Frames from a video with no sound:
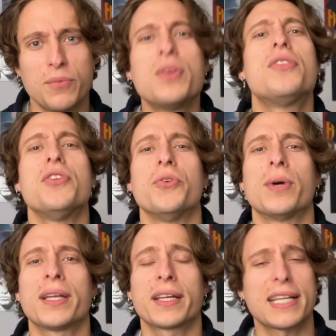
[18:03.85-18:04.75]
with you.
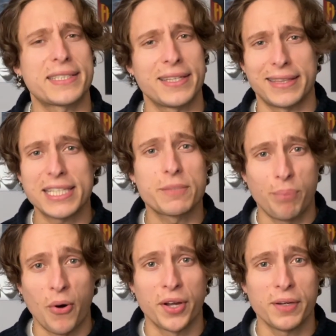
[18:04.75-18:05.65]
And I guess at this
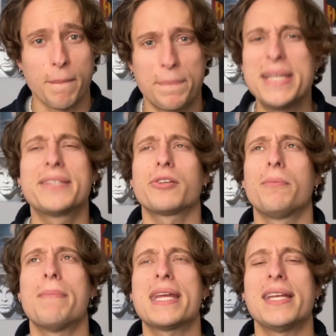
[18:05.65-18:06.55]
point,
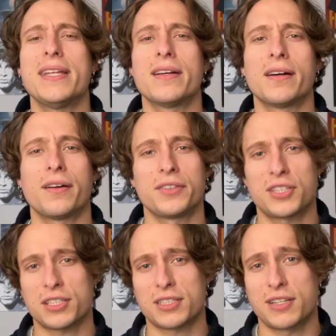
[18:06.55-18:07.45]
Beatlemania
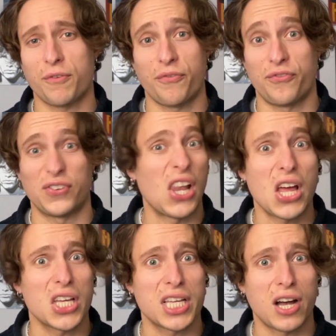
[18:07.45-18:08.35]
just
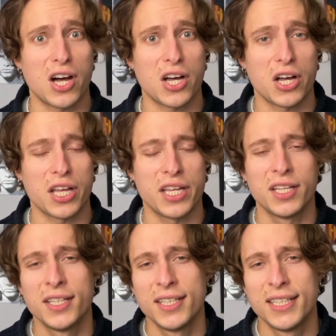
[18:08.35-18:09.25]
flying high,
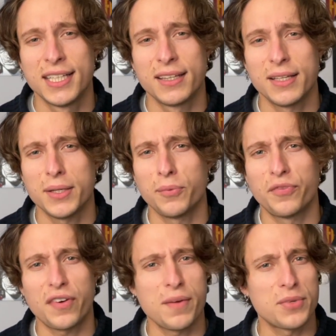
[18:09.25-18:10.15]
it
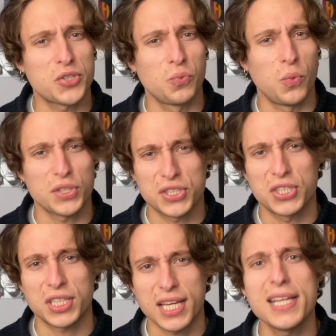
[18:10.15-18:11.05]
very much was
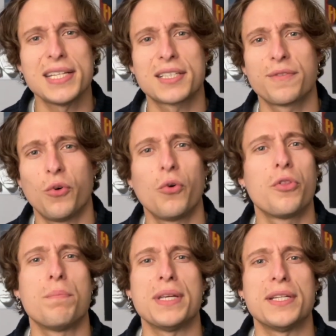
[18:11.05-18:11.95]
the case for
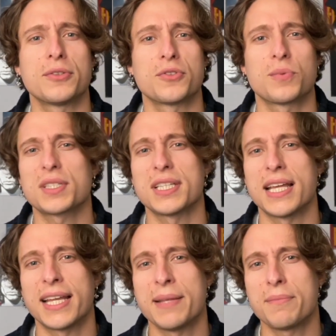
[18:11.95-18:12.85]
the Beatles, wasn't it?
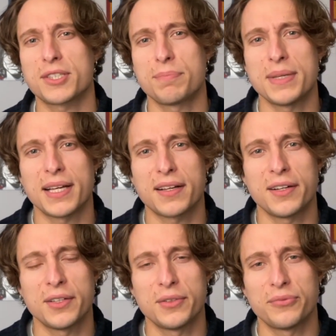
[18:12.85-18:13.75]
And it must be a
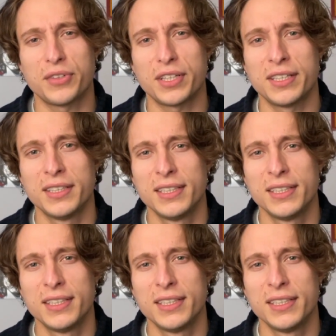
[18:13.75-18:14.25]
kind of an